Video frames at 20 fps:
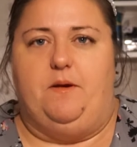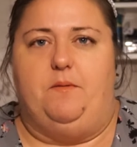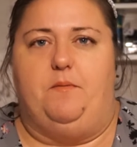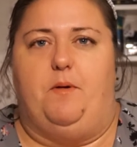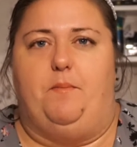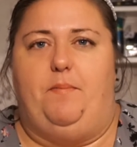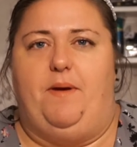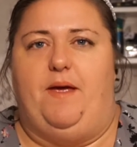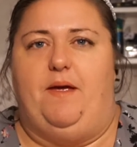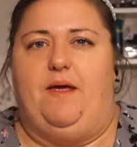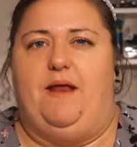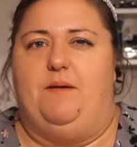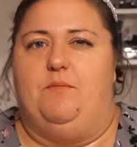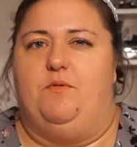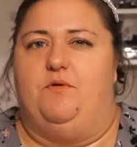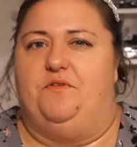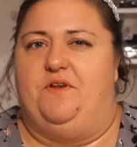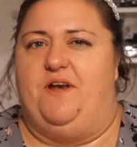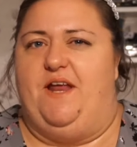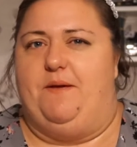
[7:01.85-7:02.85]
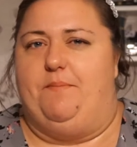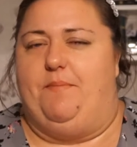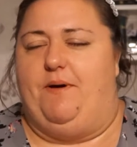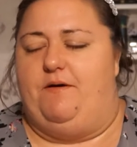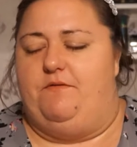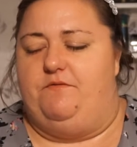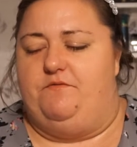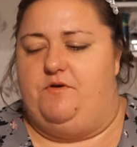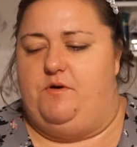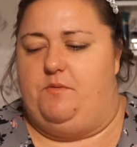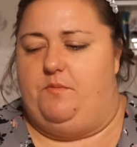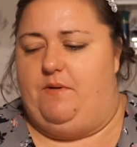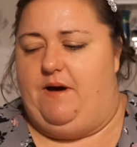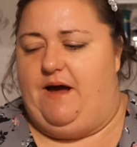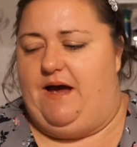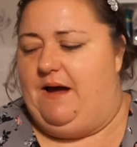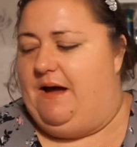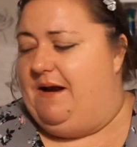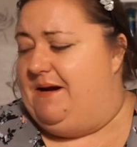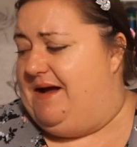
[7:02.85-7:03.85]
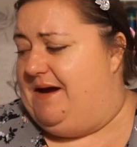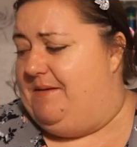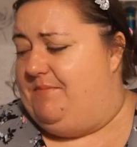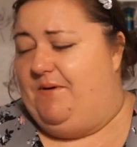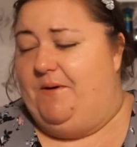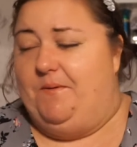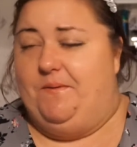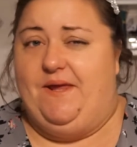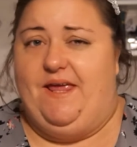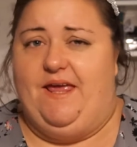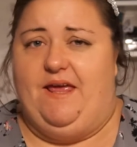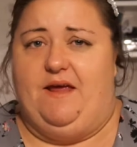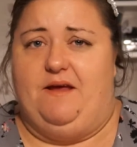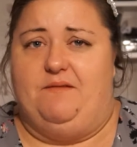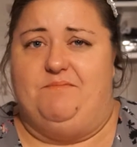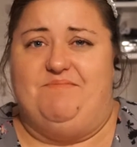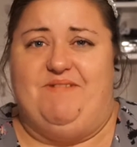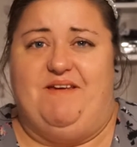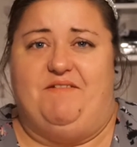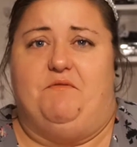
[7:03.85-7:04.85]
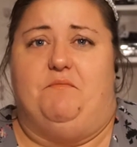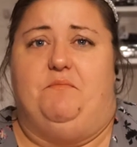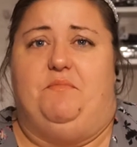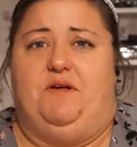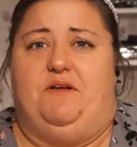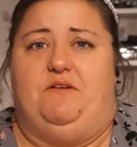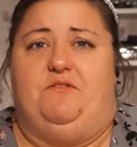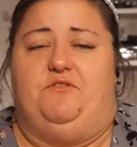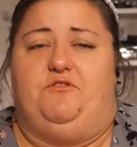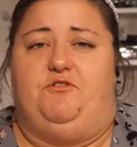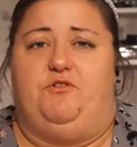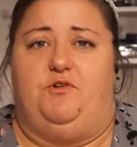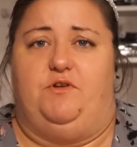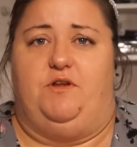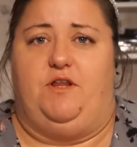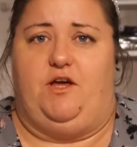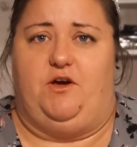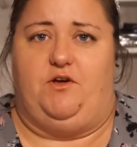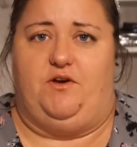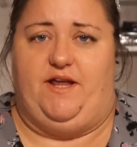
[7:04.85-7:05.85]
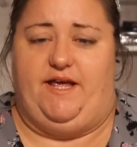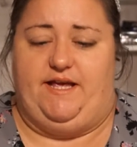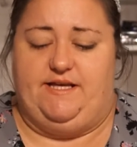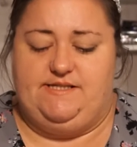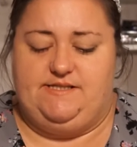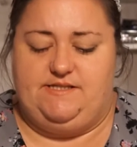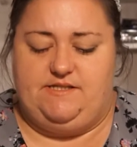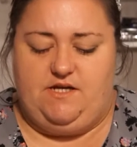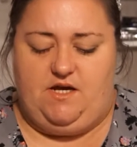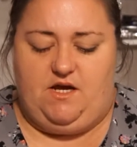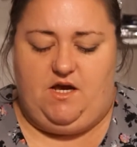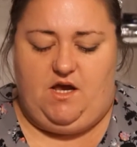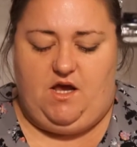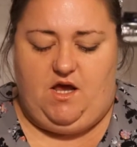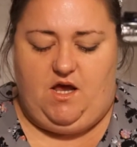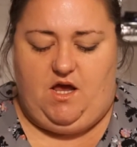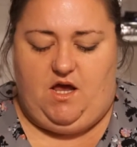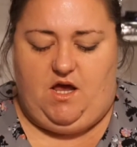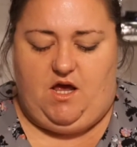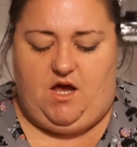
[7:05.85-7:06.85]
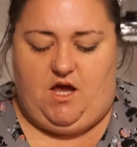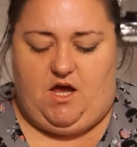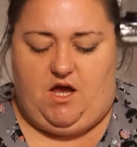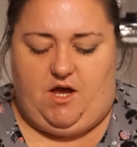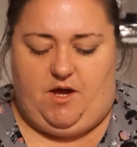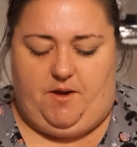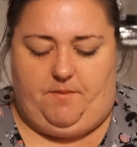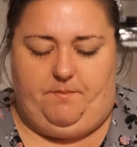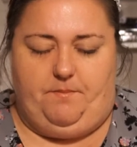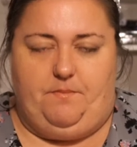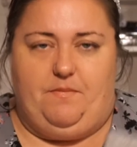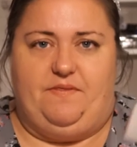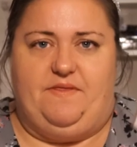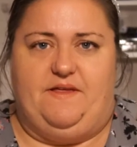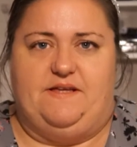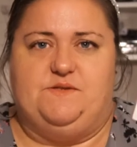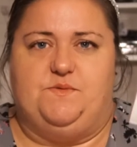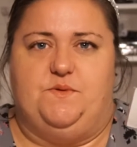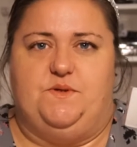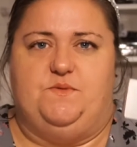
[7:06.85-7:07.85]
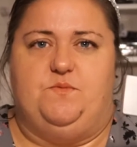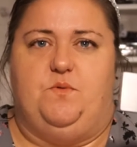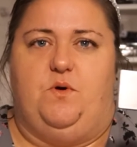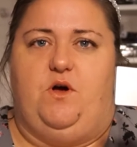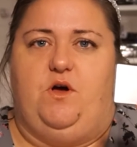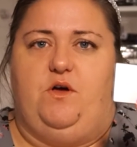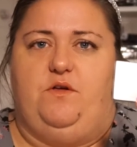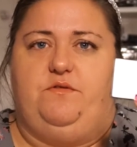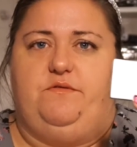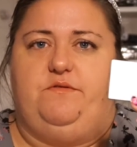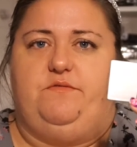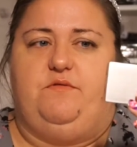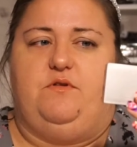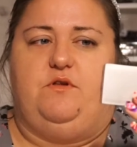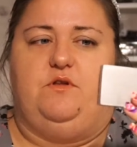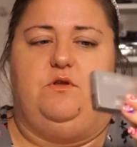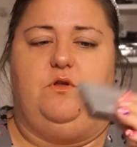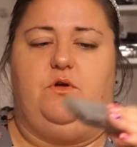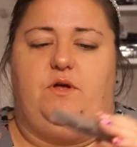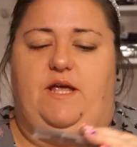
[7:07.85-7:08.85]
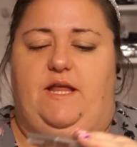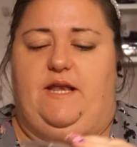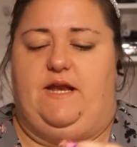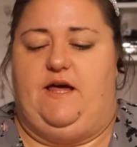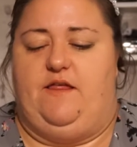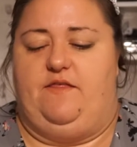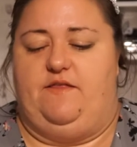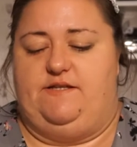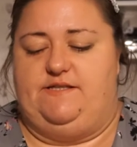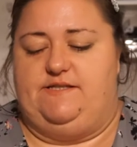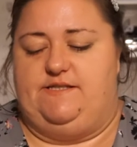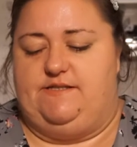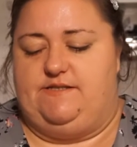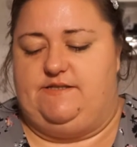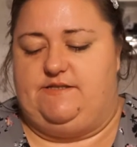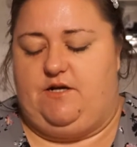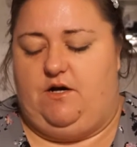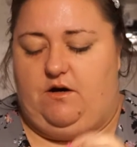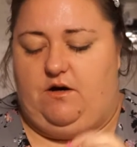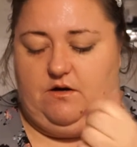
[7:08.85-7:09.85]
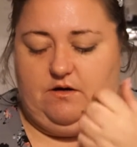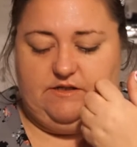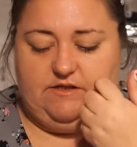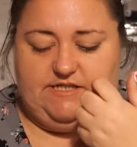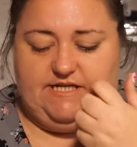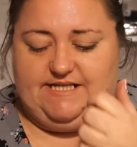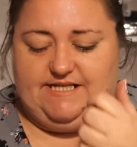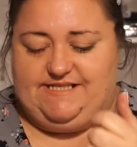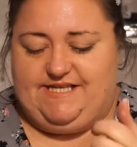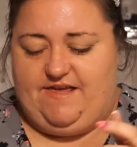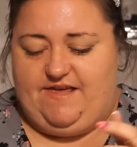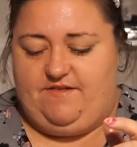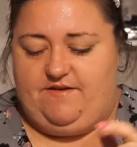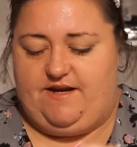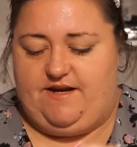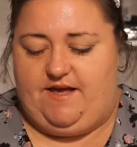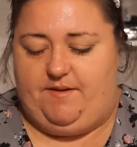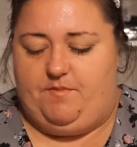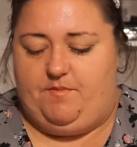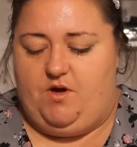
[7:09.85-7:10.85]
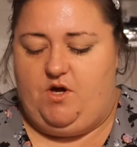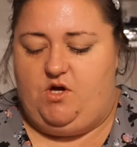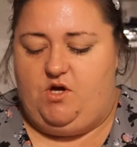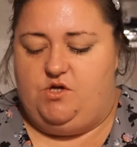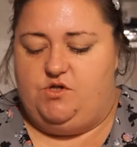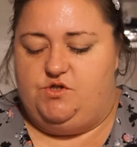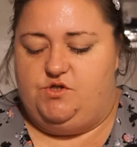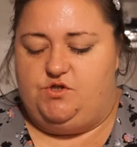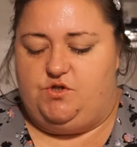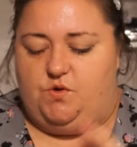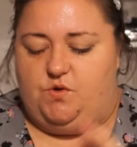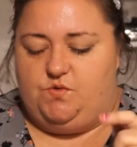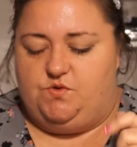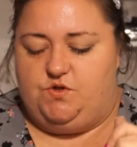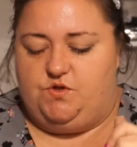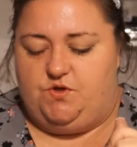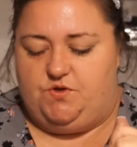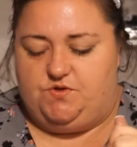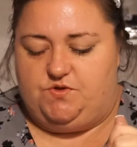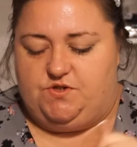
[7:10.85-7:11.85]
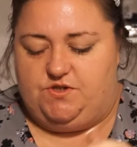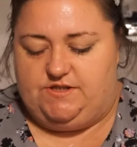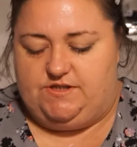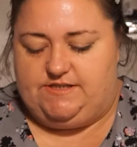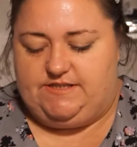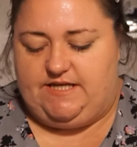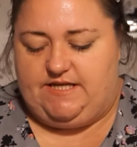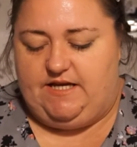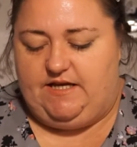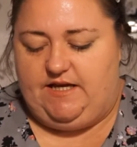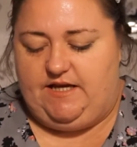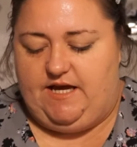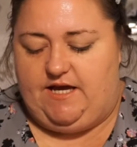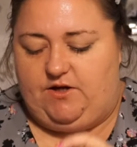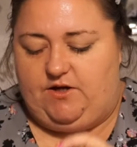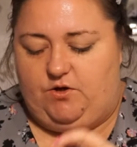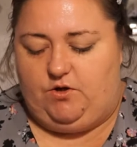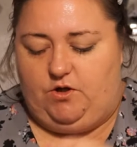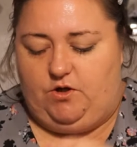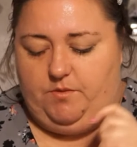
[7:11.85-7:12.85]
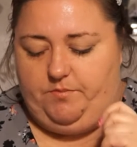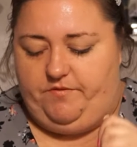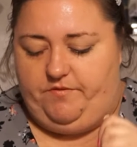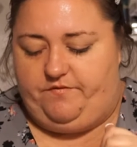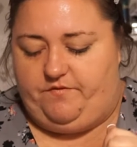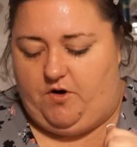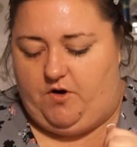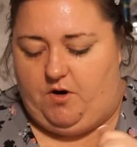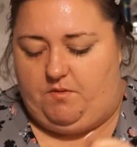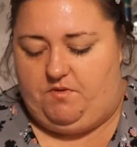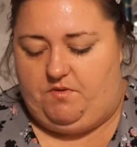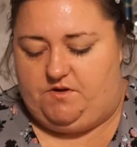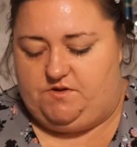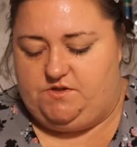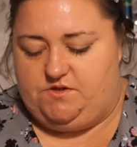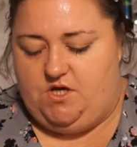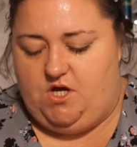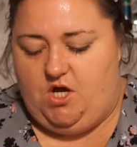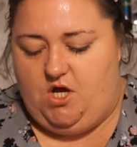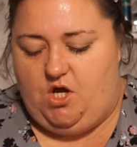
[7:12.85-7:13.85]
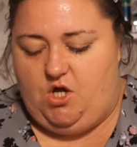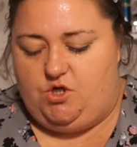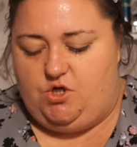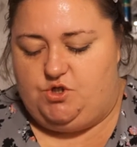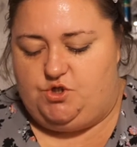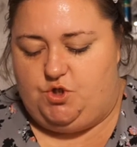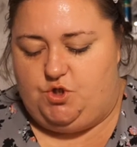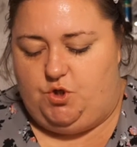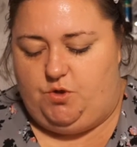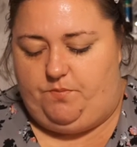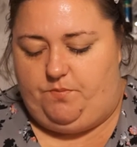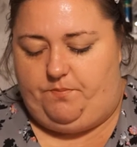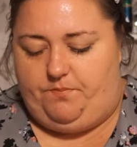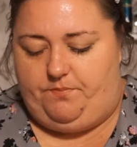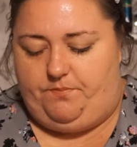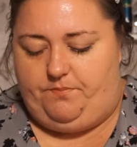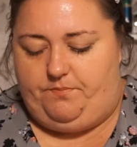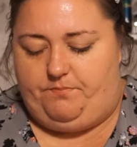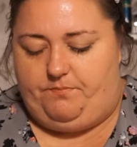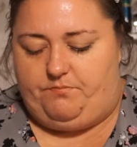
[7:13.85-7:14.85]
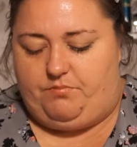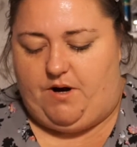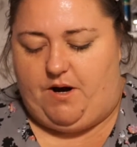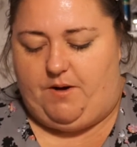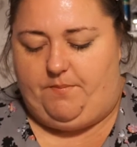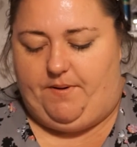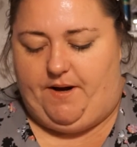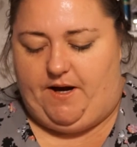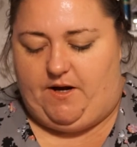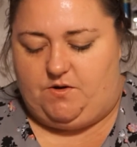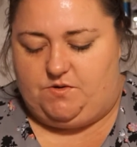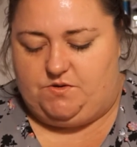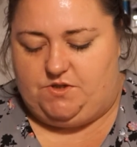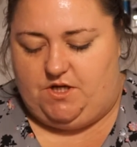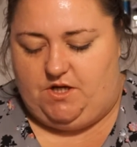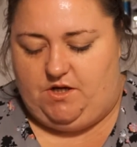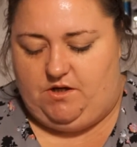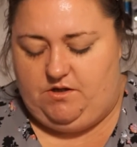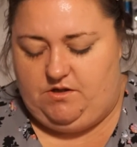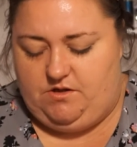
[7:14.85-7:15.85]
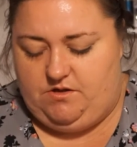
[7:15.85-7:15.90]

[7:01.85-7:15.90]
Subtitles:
not pay any more than £8 for an eyebrow kit, if I'm being truly honest. This was worth looking at, and this is called, did I say the name? So Susan Skincare Colour Performance Dual Brow Powder,